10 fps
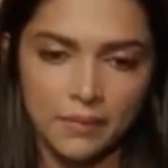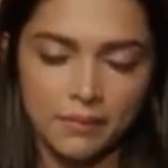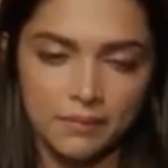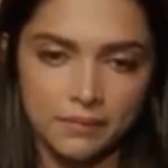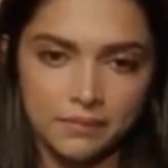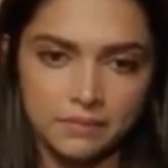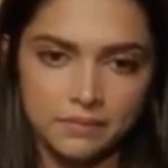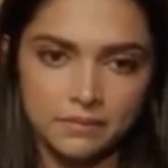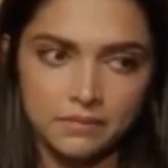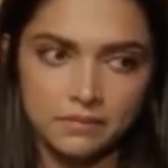
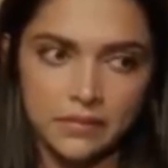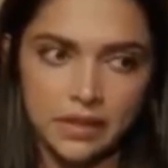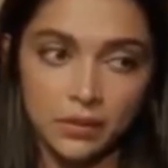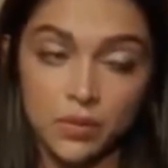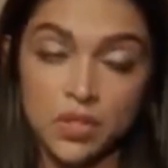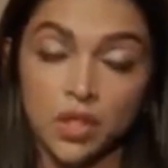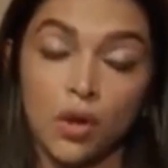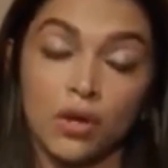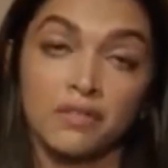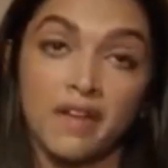mm, it was
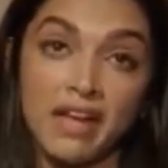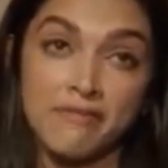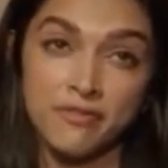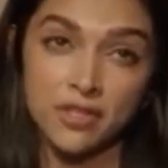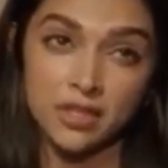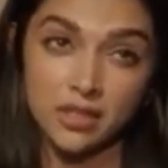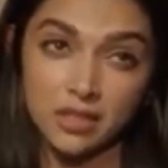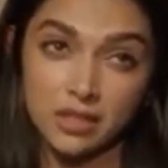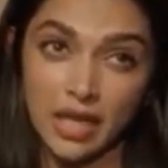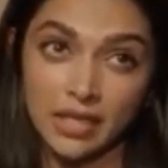a lot of
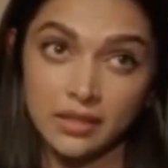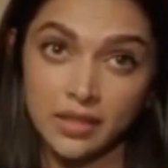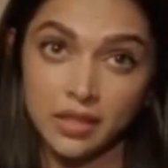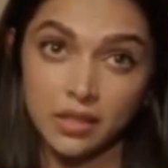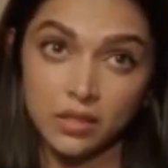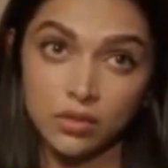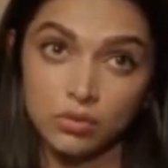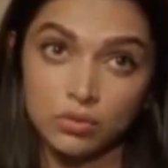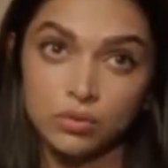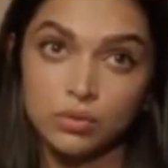effort, I think,
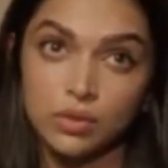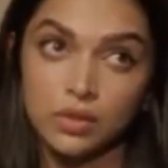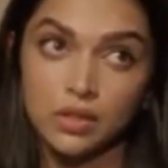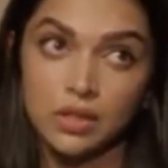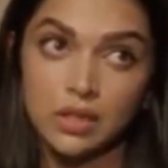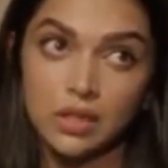to